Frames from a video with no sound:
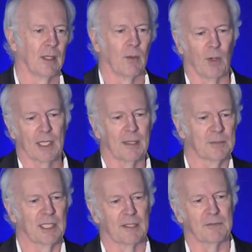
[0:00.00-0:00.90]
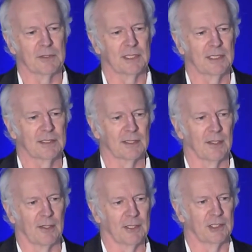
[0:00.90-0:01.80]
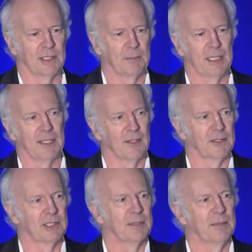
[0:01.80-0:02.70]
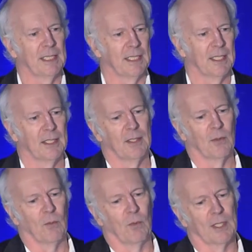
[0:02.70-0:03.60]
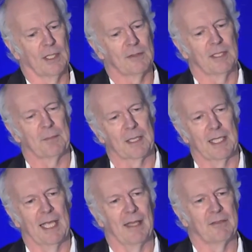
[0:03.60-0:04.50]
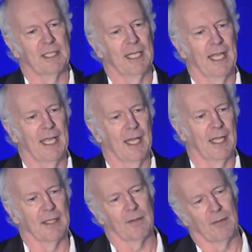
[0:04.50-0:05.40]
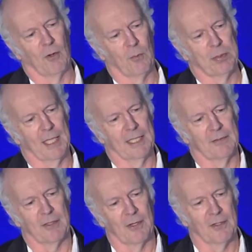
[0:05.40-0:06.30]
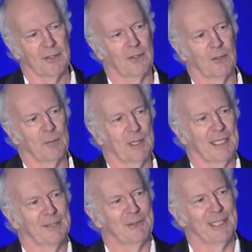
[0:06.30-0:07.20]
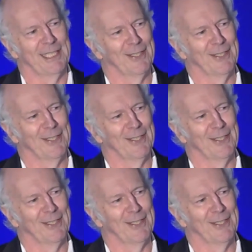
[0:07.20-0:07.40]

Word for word: What comes out of your sensor? RGB, RGB. What do you typically have in an AI? A whole plane of R, a whole plane of G,